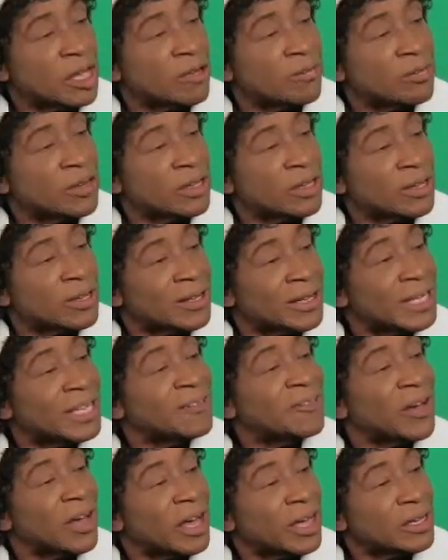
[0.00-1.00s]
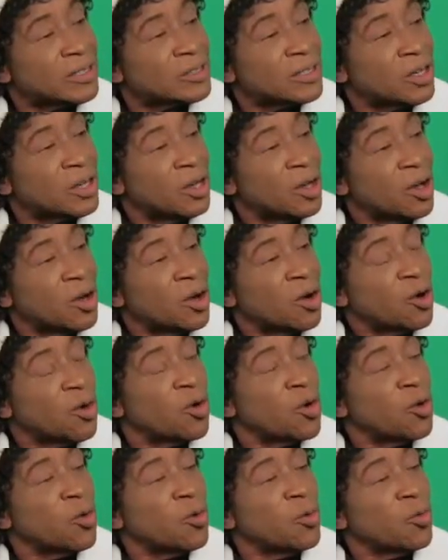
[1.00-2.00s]
of the Levites,
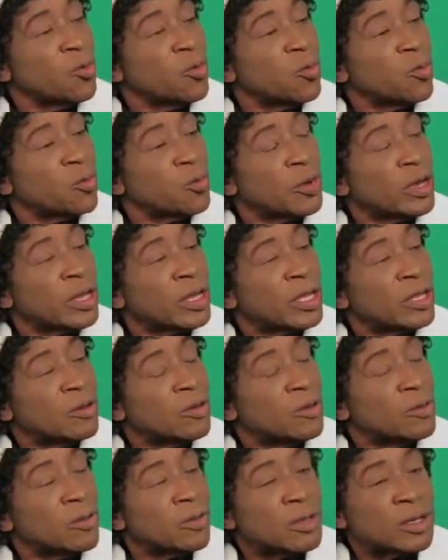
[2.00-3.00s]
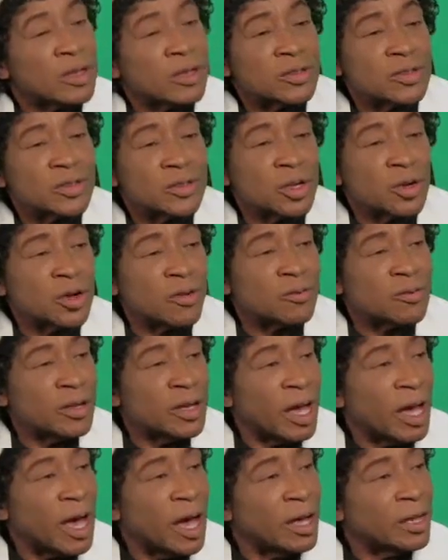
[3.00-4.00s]
who really uh, served
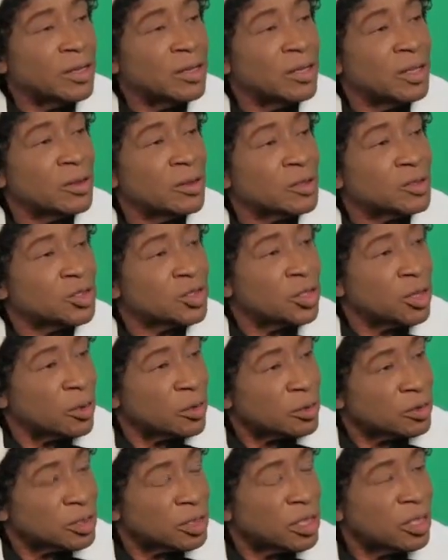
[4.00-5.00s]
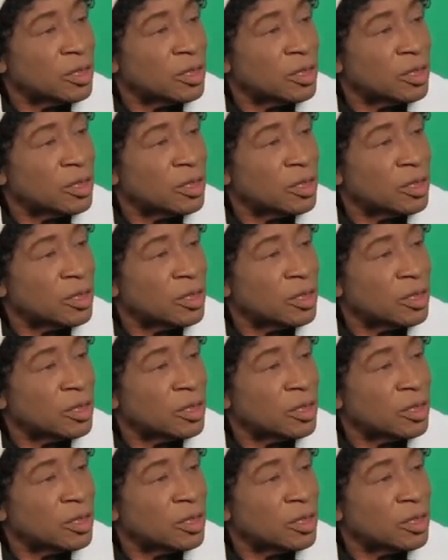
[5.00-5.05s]
God in the church,